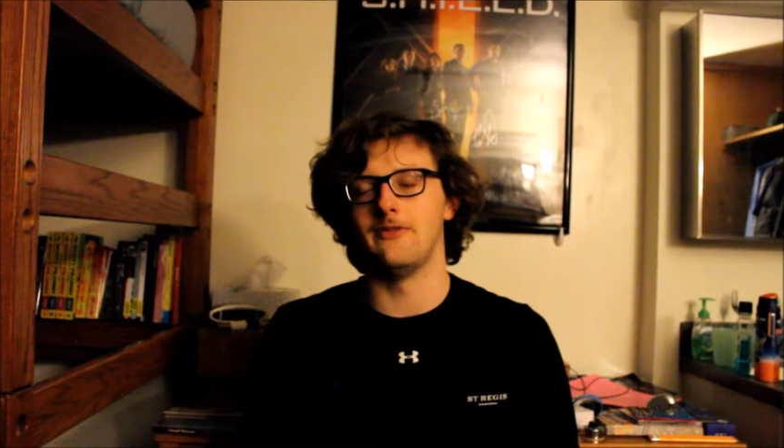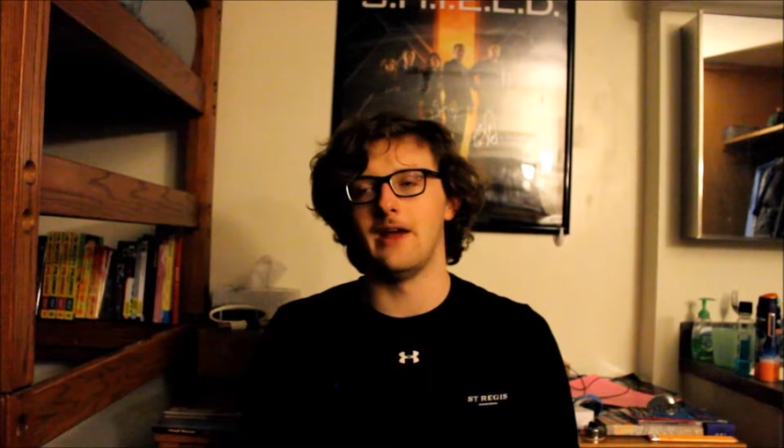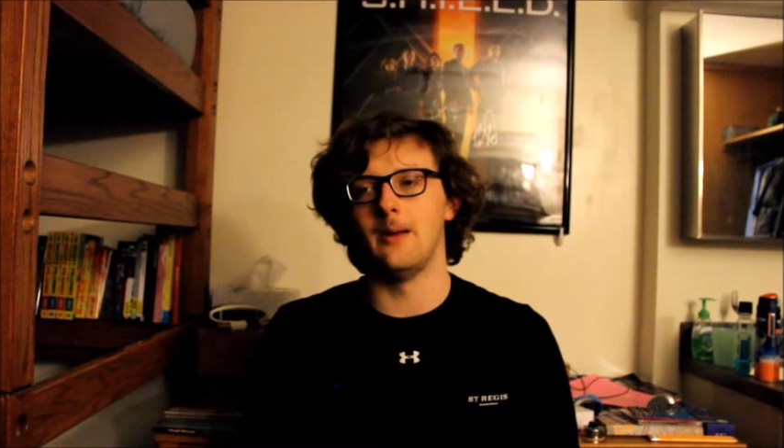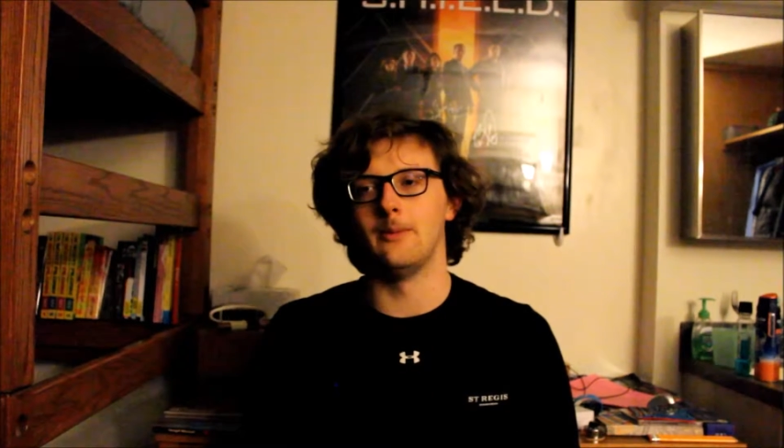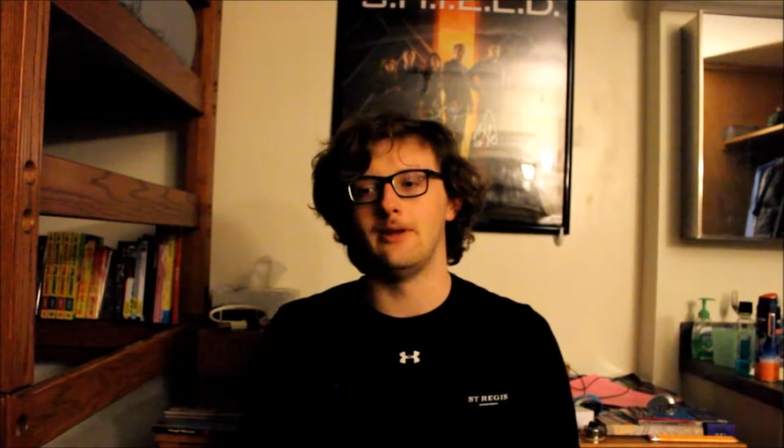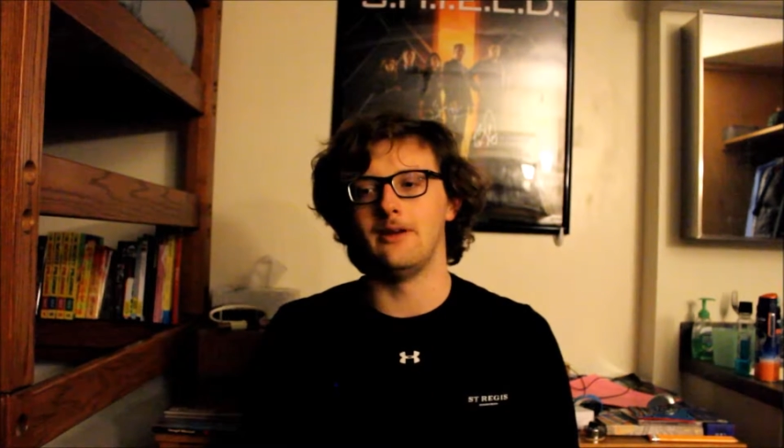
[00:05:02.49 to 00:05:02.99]

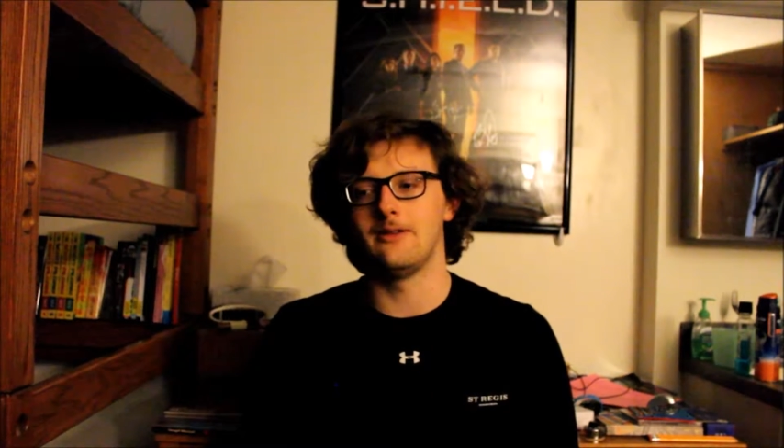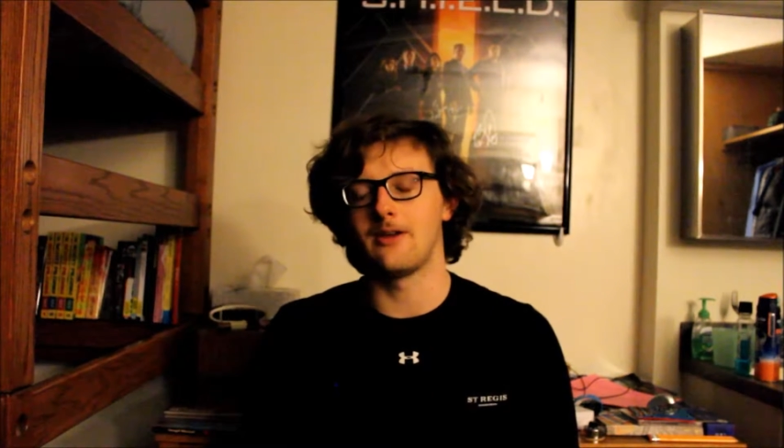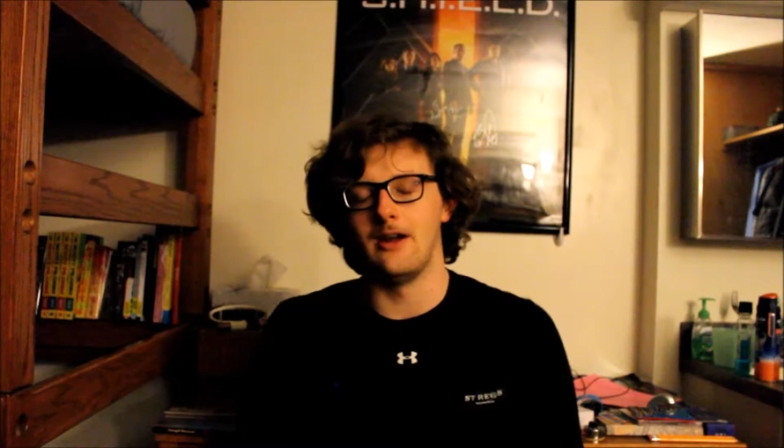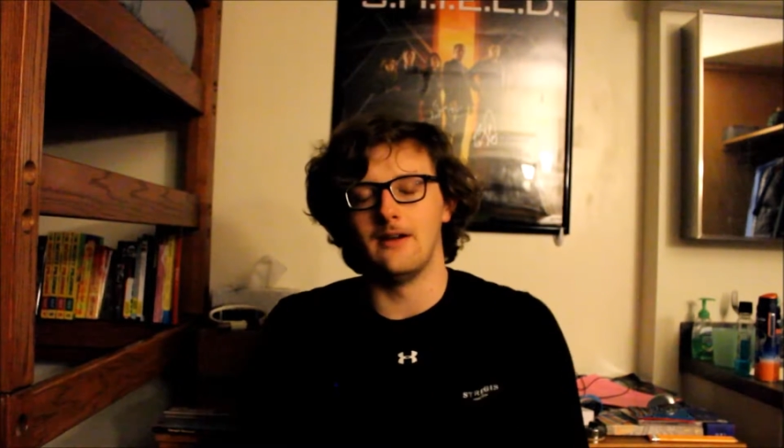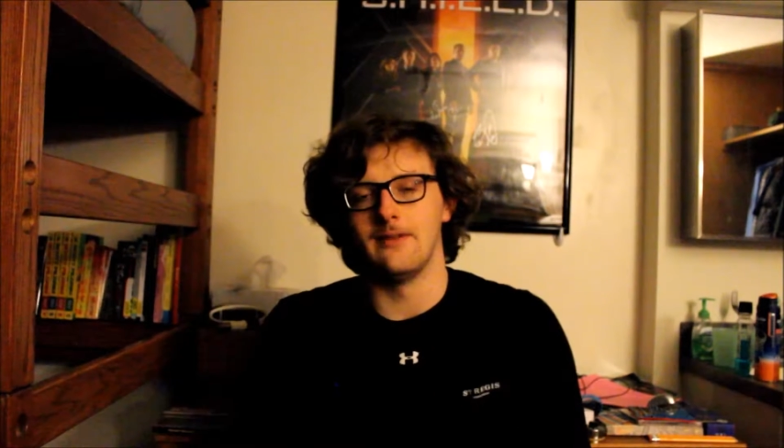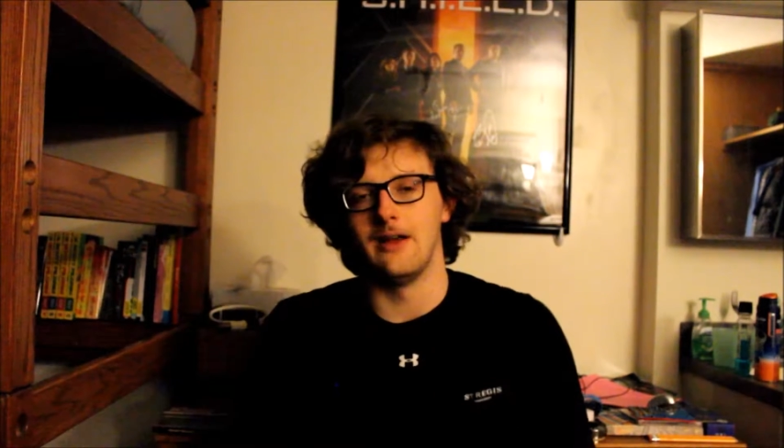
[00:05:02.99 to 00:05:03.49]
family. It's
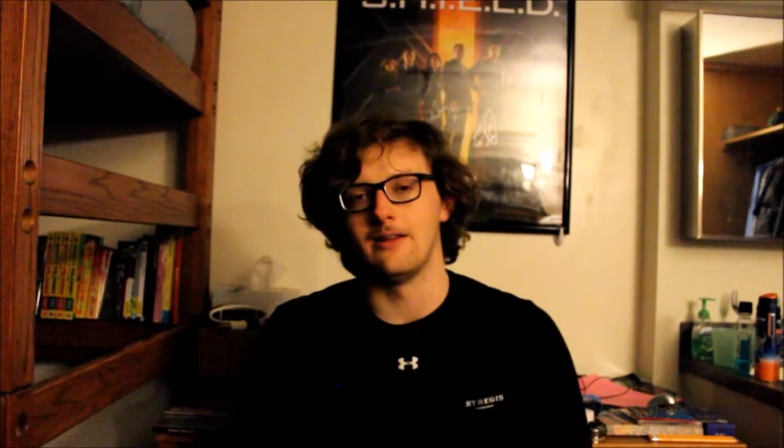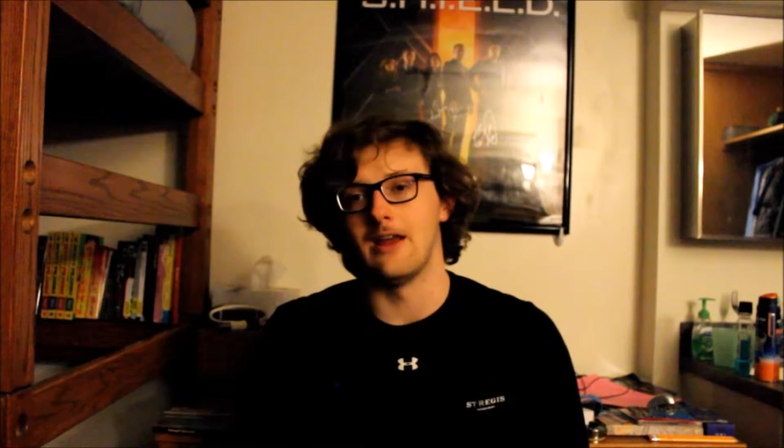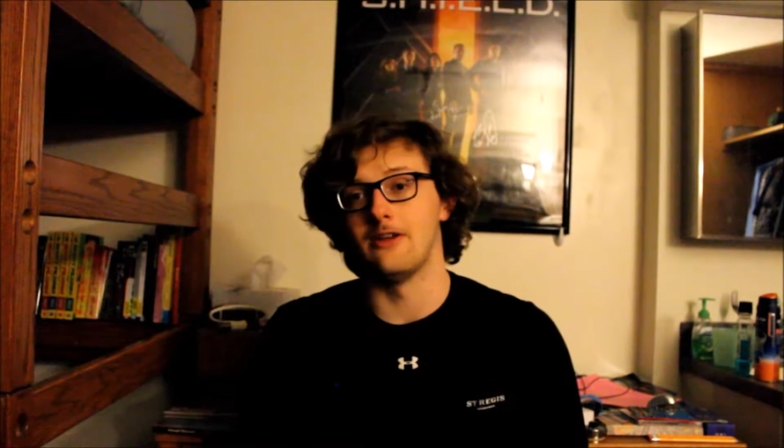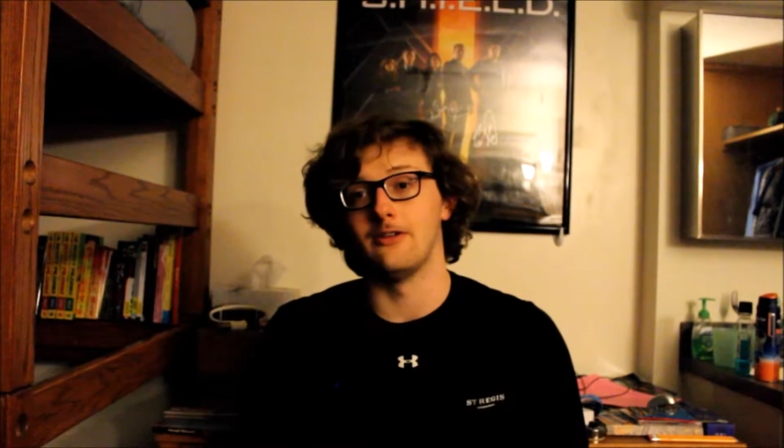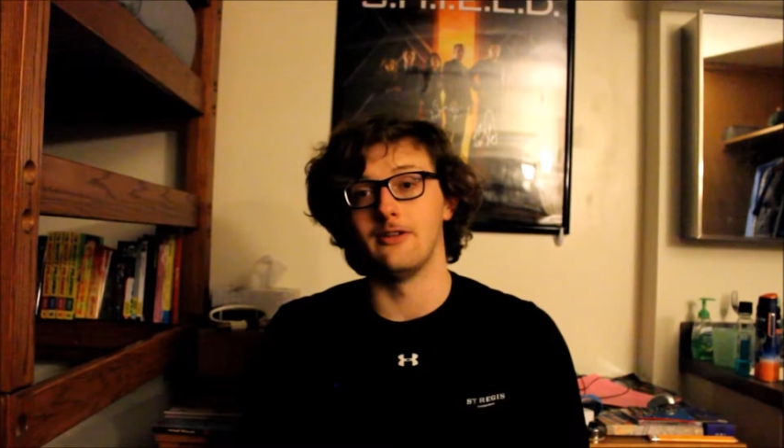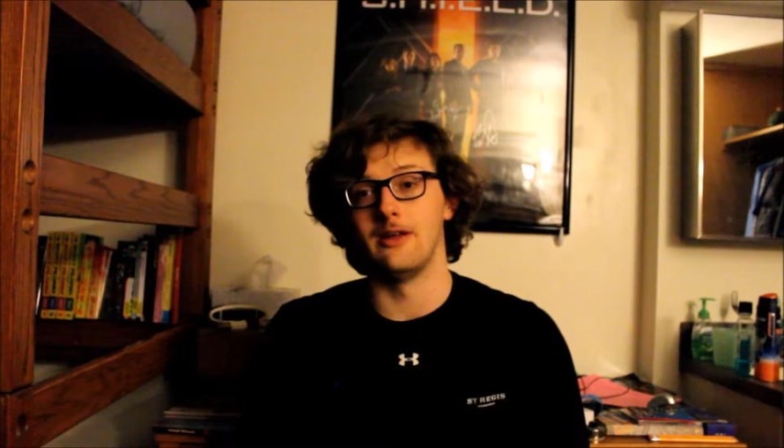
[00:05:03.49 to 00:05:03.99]
kind of like National